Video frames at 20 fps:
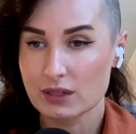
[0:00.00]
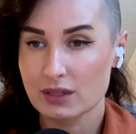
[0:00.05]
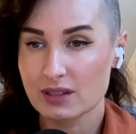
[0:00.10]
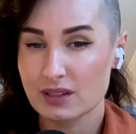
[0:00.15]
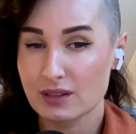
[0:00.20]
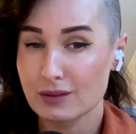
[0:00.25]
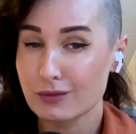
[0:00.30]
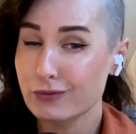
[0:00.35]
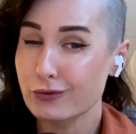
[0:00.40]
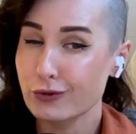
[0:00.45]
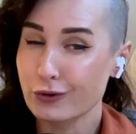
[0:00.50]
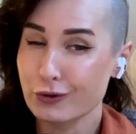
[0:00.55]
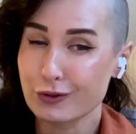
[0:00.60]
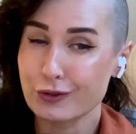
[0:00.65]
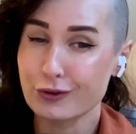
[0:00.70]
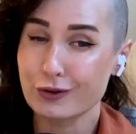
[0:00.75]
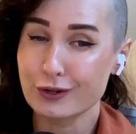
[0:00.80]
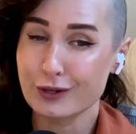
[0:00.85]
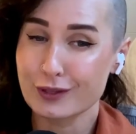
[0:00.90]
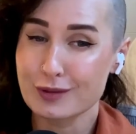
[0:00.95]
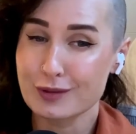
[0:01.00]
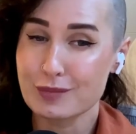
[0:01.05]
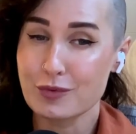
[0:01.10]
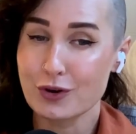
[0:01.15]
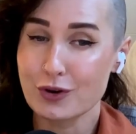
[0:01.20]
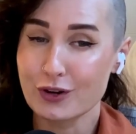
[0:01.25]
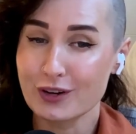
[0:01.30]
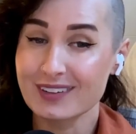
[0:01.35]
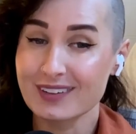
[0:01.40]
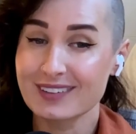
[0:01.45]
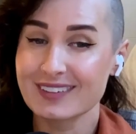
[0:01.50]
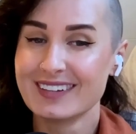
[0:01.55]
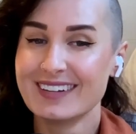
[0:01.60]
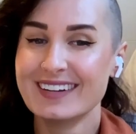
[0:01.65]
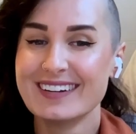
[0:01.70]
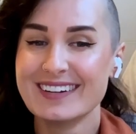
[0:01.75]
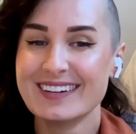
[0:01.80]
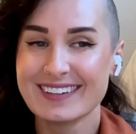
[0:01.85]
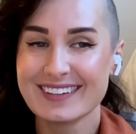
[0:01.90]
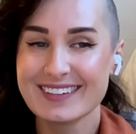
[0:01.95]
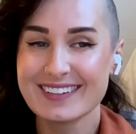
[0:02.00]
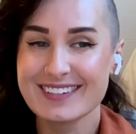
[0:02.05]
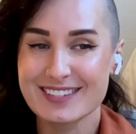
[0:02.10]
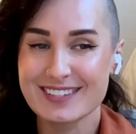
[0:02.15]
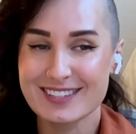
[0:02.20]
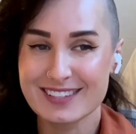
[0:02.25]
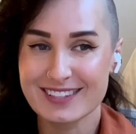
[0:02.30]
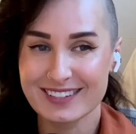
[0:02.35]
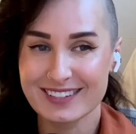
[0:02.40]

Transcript: like 4:30 in the morning, is the